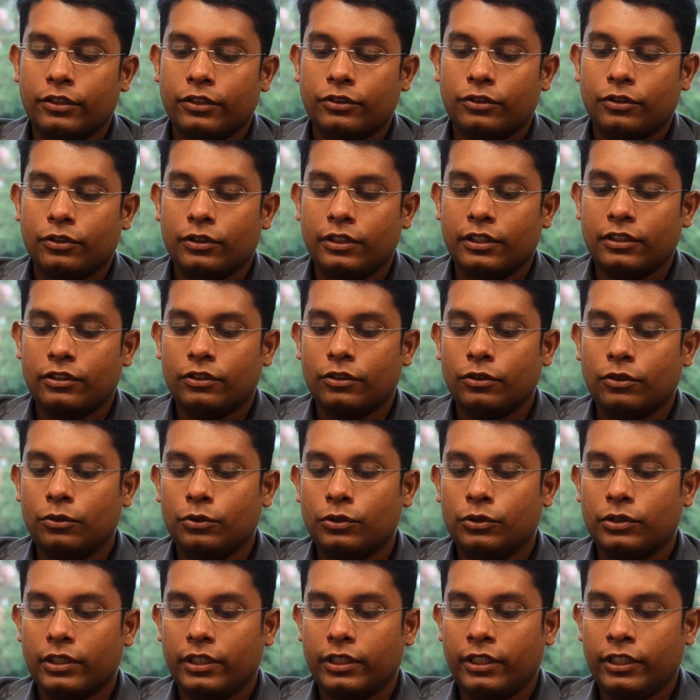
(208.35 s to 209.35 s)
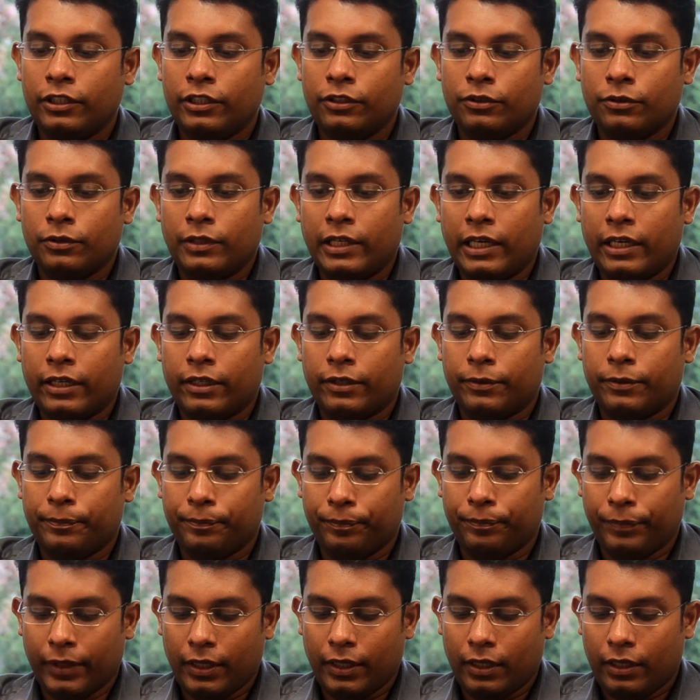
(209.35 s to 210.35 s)
So this goes into that,
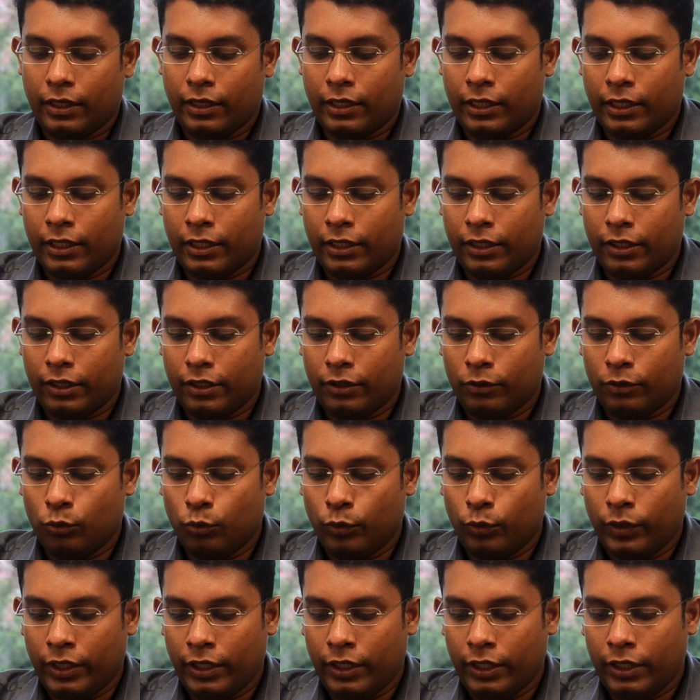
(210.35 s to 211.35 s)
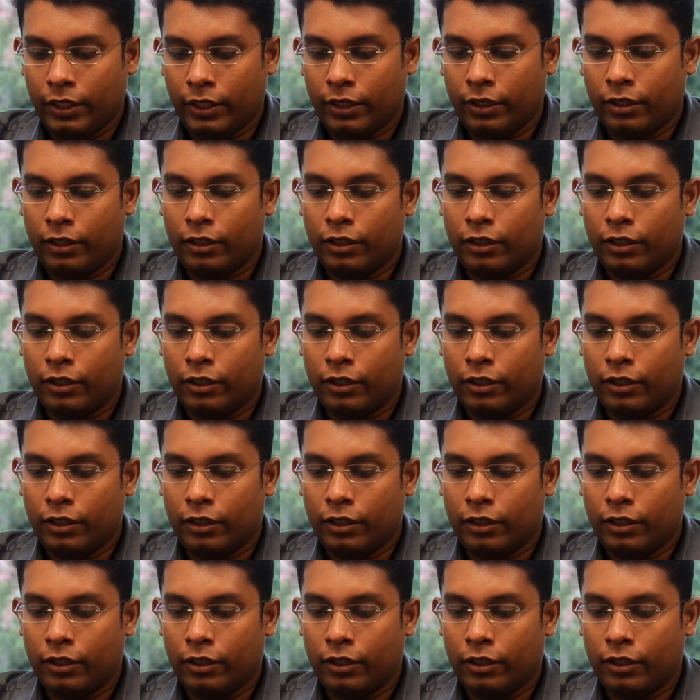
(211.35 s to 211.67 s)
and we